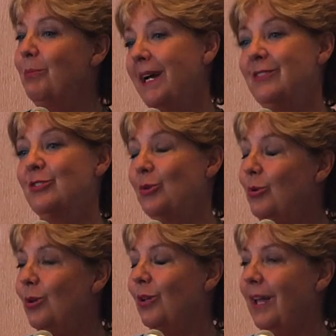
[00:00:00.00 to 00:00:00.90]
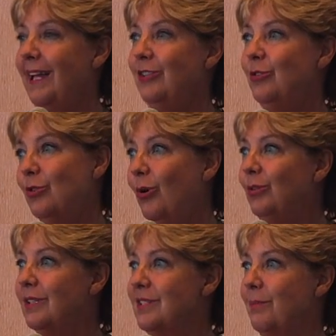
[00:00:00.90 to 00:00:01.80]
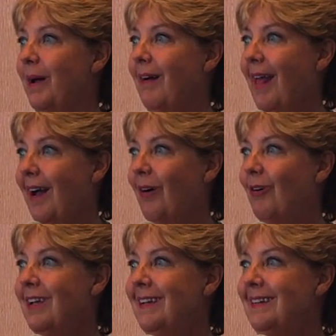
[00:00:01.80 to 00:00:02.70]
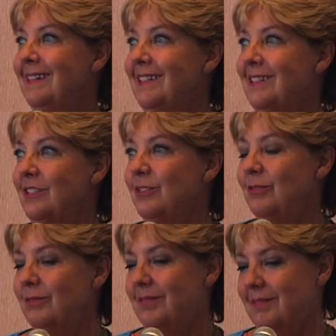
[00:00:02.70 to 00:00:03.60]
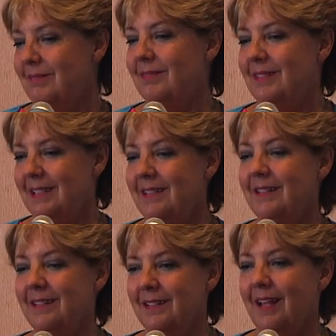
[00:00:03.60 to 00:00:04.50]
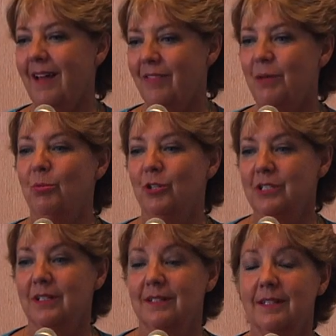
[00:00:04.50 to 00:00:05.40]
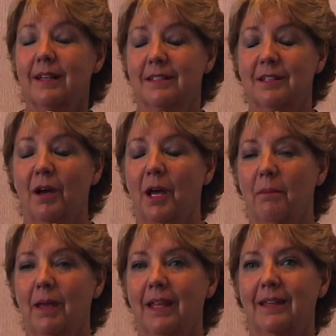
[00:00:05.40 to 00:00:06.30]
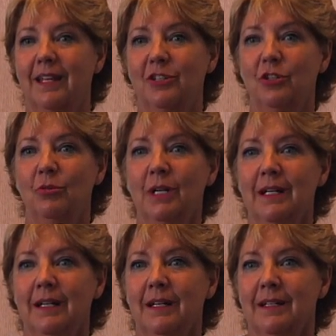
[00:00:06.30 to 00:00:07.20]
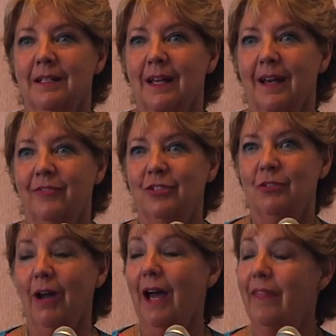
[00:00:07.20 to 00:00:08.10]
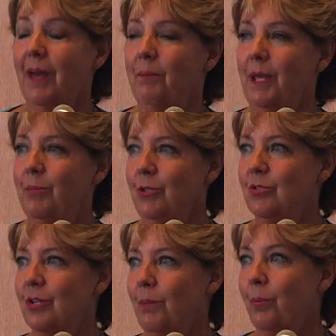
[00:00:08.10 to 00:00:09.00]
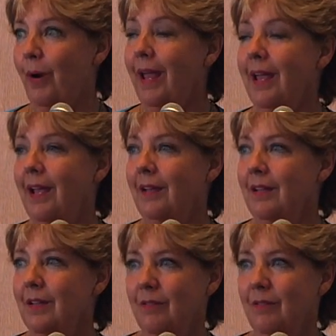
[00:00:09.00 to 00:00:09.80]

to my school and you told us about how you didn't have the abortion the second time, and that you, after you had that baby, you started praying